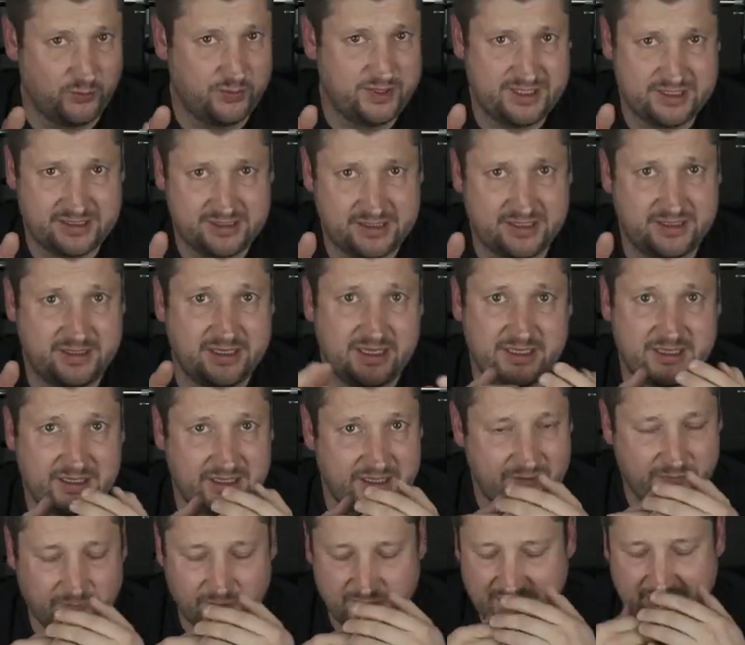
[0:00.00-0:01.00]
busy that
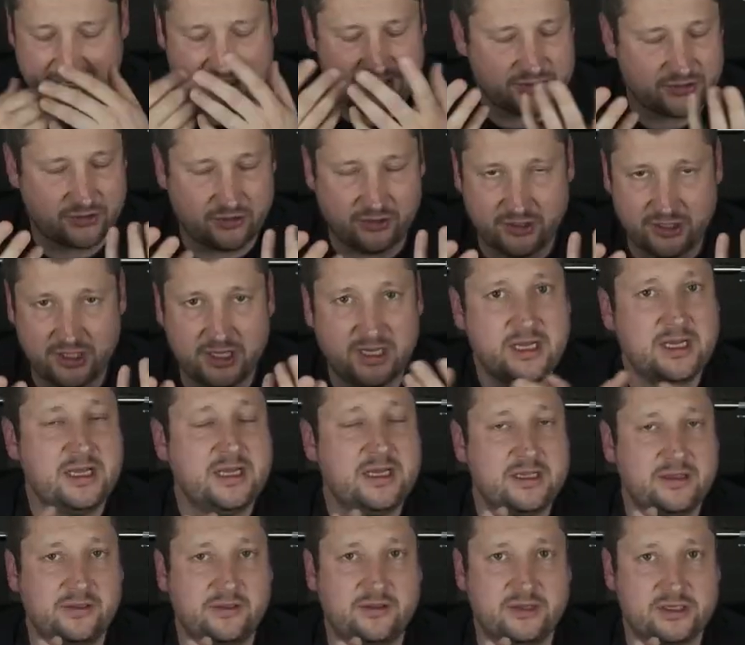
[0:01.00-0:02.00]
it would actually
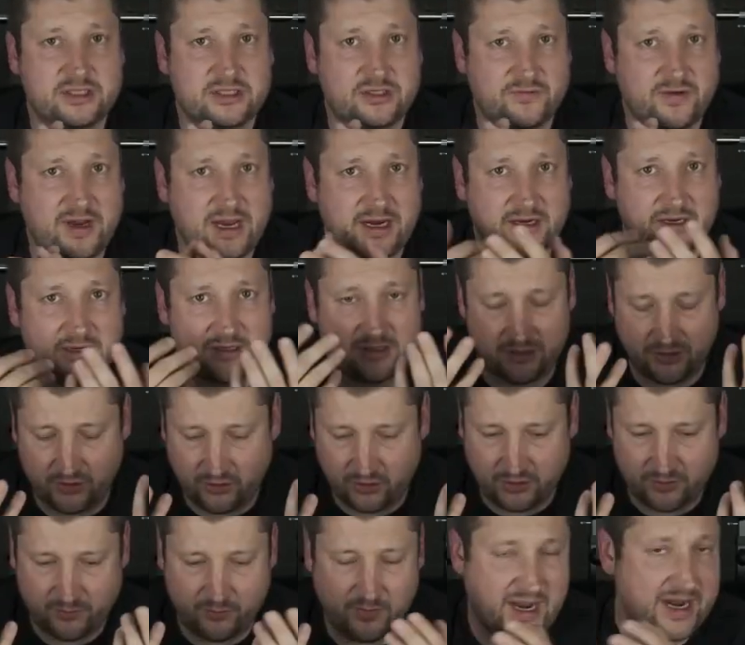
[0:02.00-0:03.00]
distract
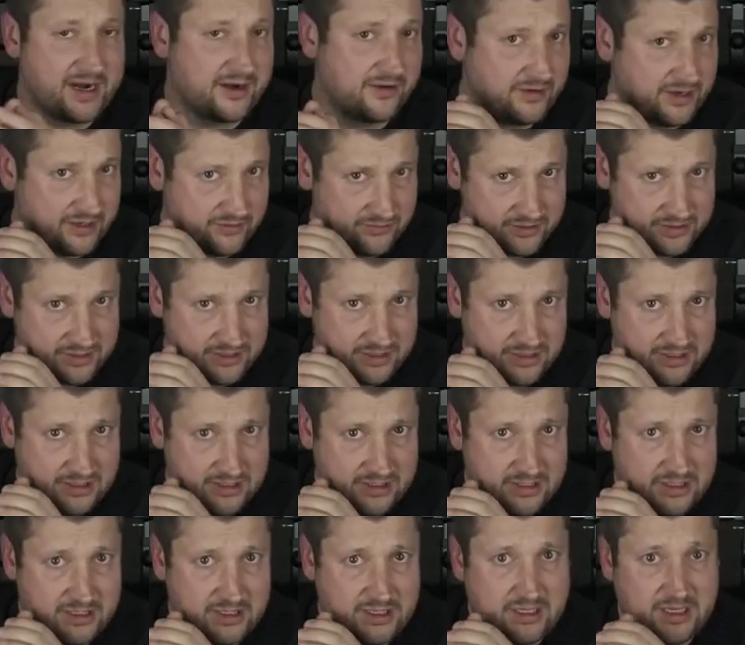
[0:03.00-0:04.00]
your background.
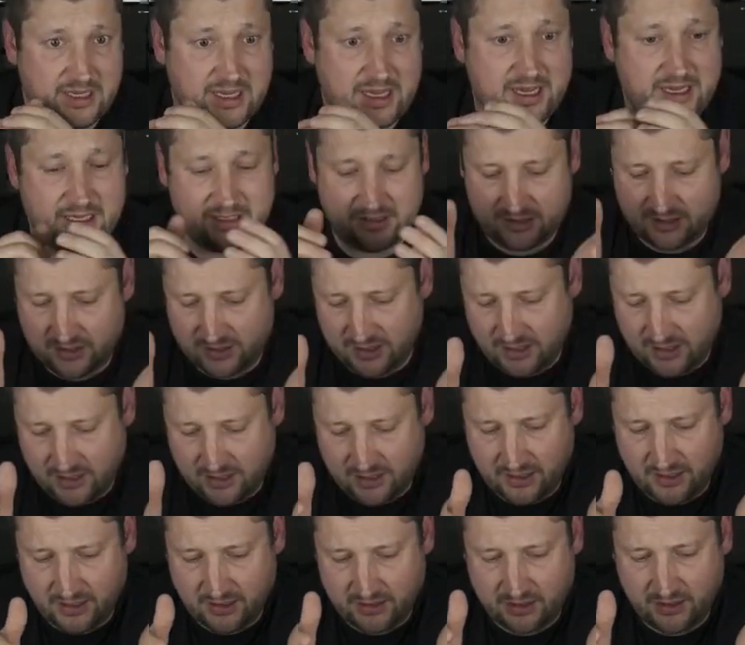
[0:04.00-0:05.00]
And
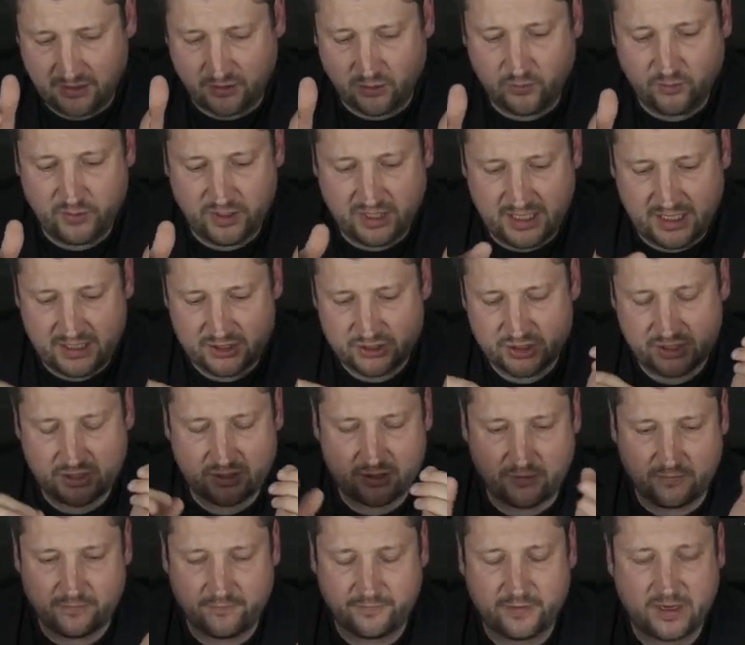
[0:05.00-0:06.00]
the combination
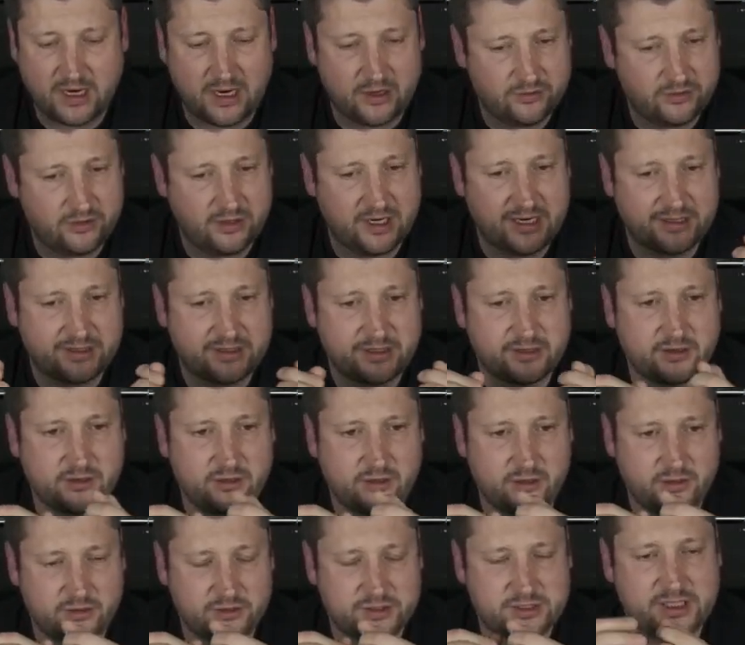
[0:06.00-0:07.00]
of how the
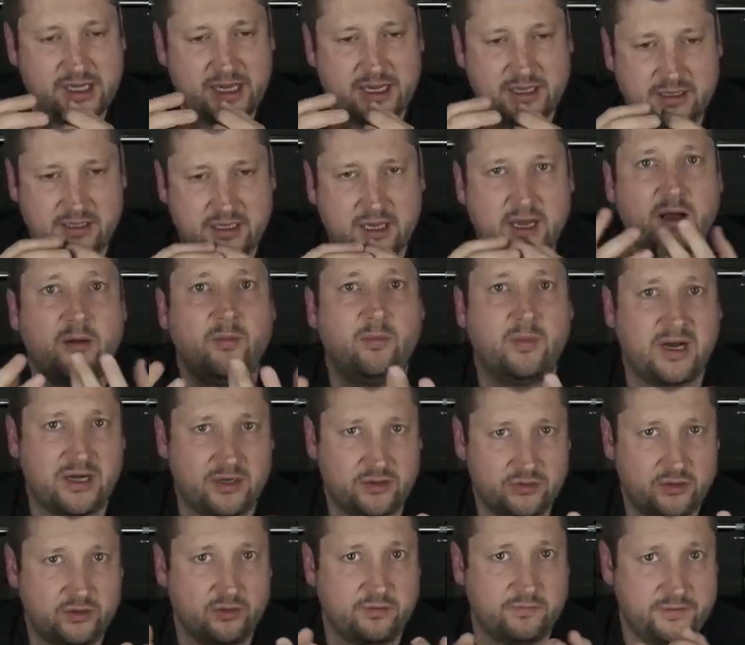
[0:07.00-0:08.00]
reticle looks and the
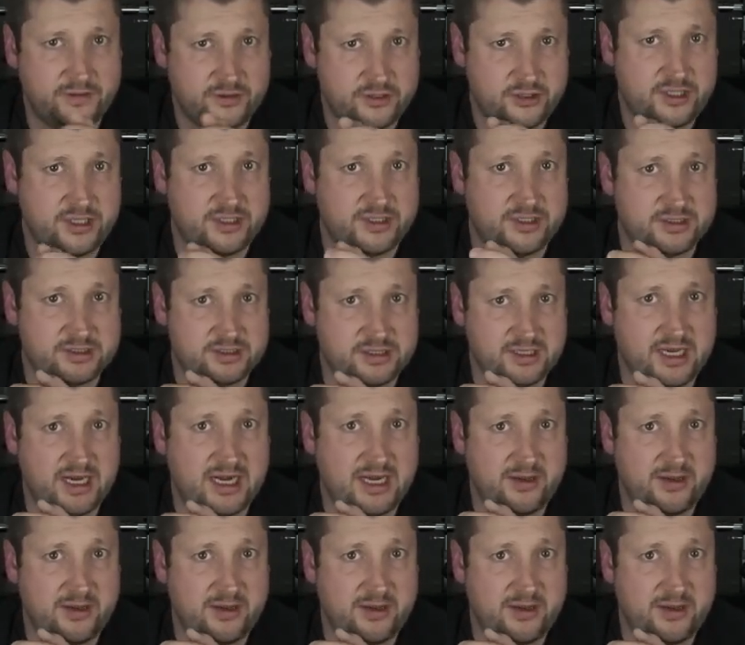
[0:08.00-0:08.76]
amount of it that is